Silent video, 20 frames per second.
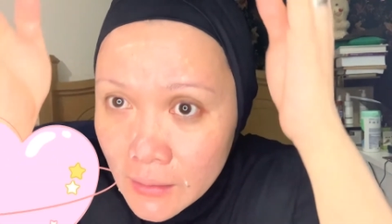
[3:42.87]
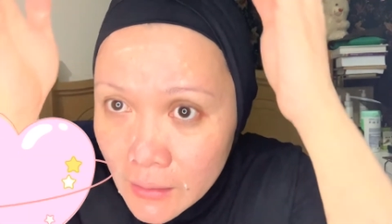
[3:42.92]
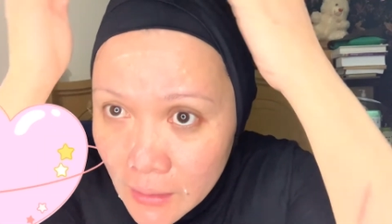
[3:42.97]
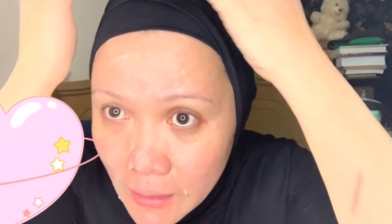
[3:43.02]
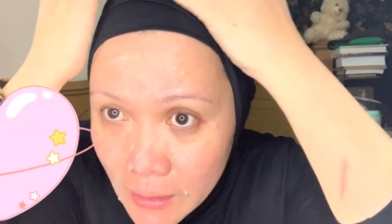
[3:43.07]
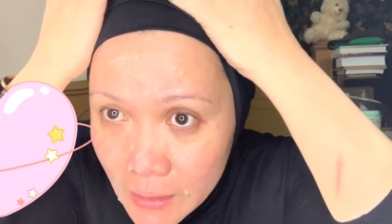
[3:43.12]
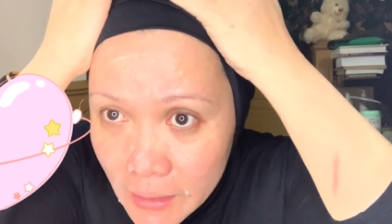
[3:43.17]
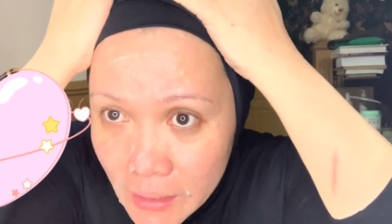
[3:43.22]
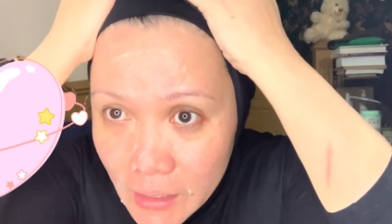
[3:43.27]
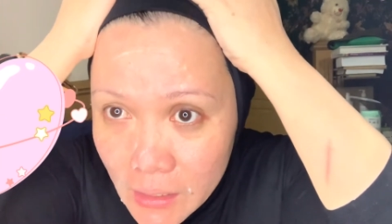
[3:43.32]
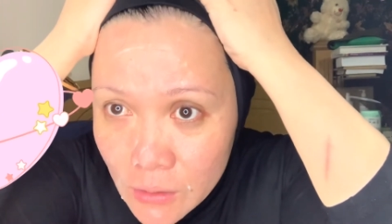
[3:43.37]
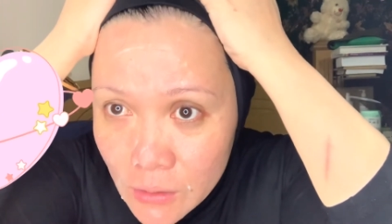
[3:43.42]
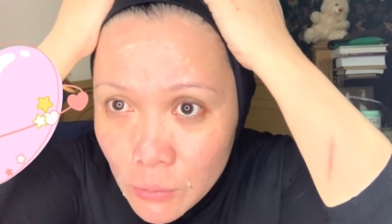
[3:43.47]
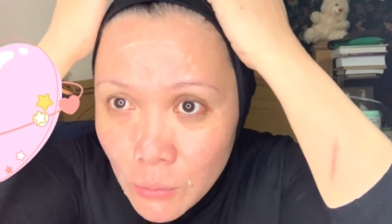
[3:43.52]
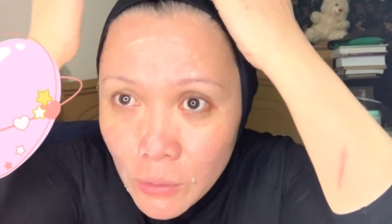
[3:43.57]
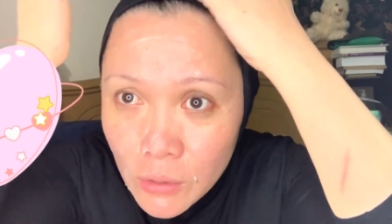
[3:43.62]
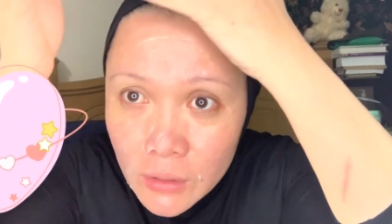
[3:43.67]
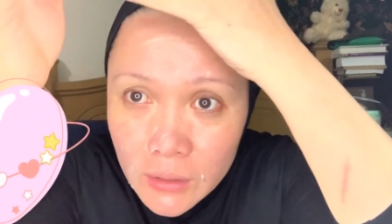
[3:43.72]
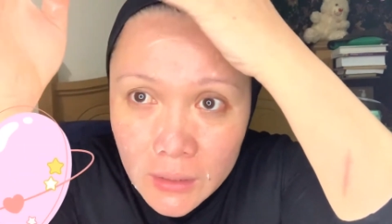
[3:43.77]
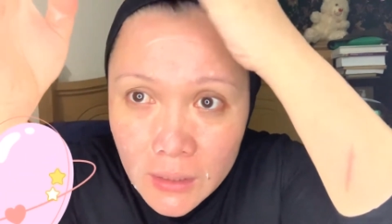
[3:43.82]
And it
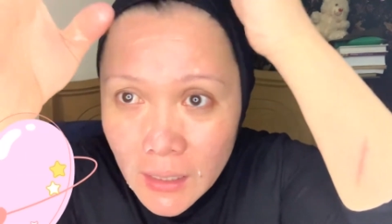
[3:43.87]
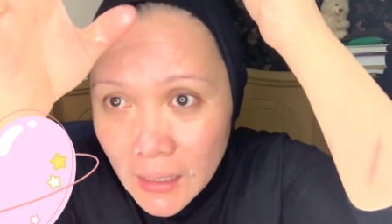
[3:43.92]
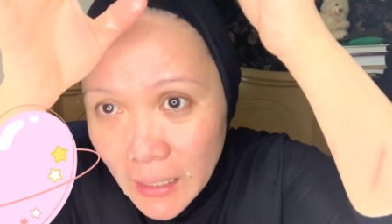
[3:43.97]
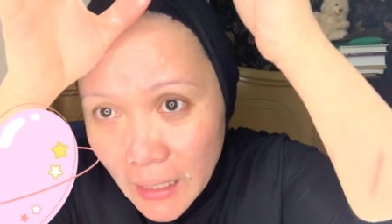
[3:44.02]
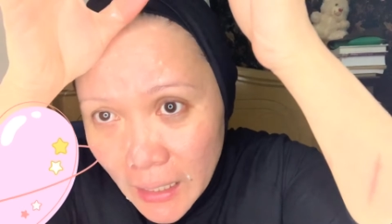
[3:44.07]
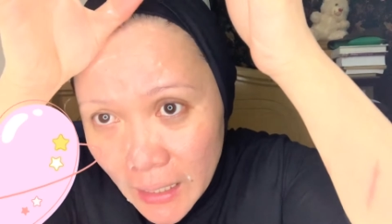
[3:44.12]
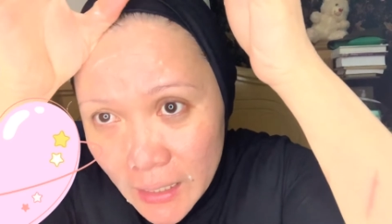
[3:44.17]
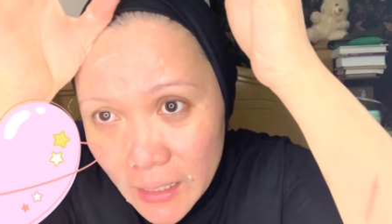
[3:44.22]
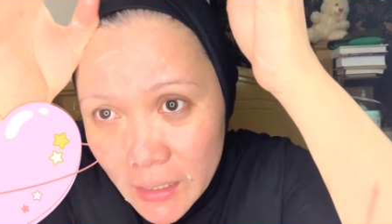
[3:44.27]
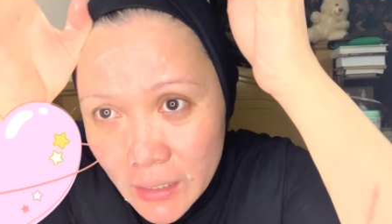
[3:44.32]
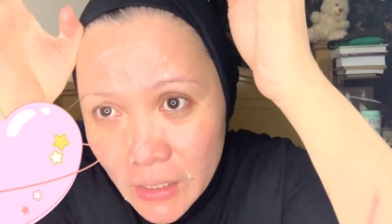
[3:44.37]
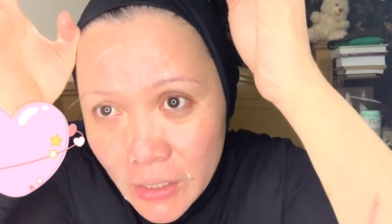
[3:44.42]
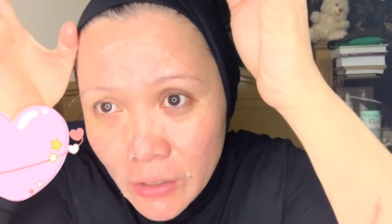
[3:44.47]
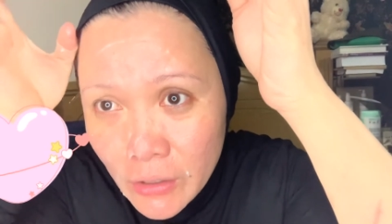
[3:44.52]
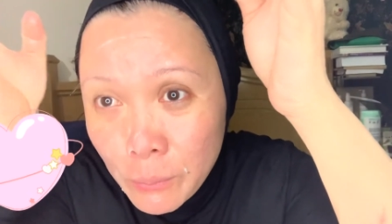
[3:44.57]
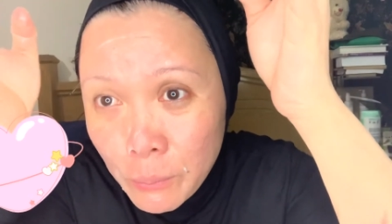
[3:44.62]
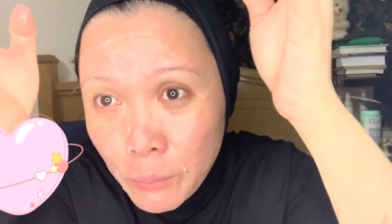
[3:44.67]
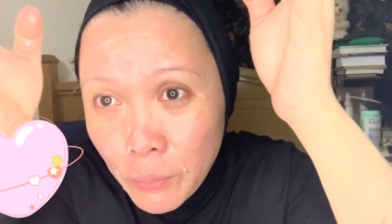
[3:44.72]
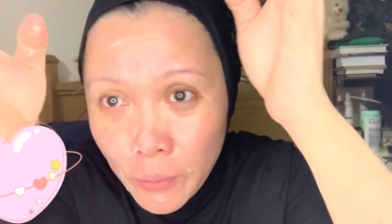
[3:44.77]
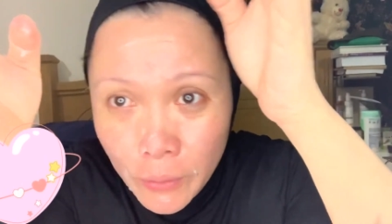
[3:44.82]
won't clog
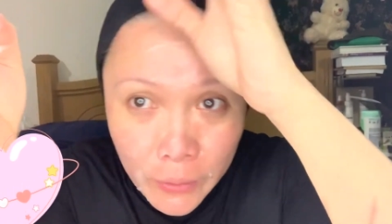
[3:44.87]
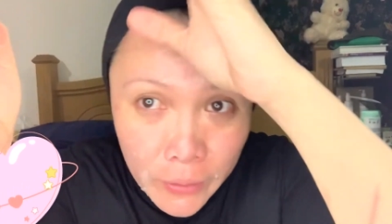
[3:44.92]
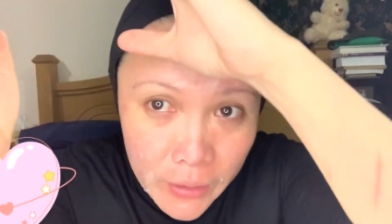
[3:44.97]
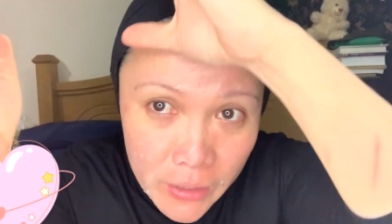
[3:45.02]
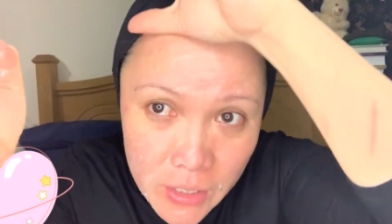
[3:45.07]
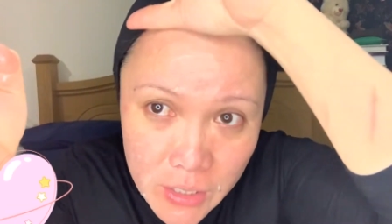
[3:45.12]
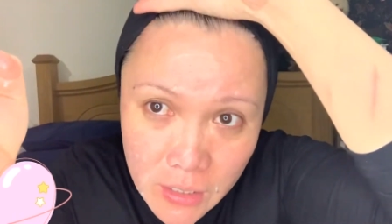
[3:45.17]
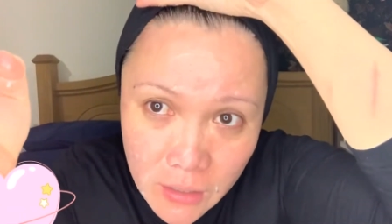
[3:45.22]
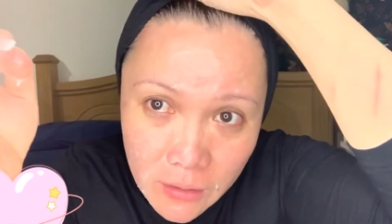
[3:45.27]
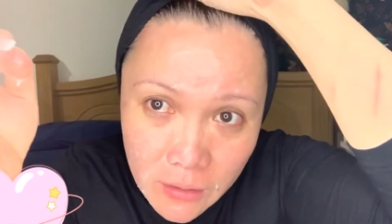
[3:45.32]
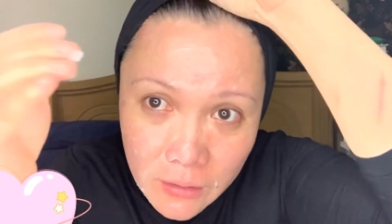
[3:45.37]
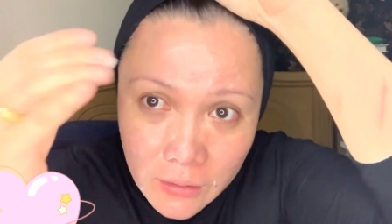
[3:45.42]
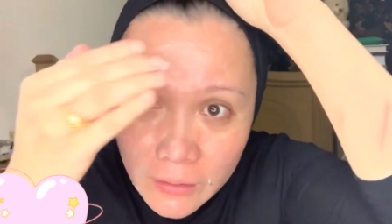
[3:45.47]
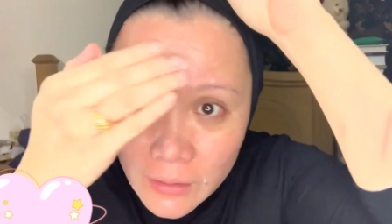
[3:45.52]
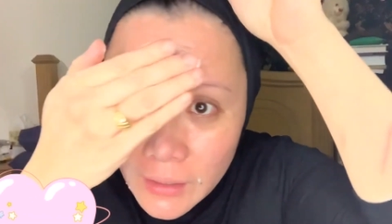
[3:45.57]
your pores, you know